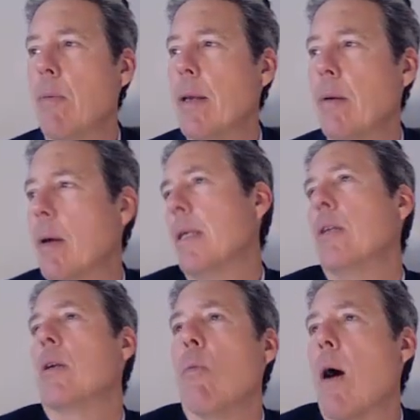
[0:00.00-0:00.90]
yeah,
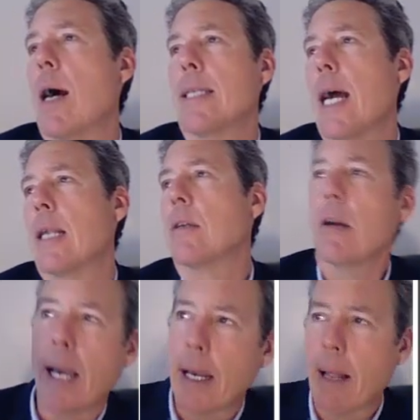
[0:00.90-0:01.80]
we, I mean, you can walk
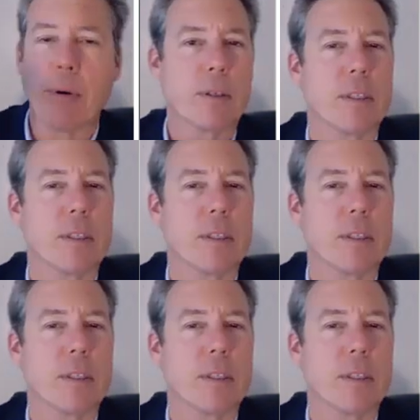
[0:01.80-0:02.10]
down and go, okay,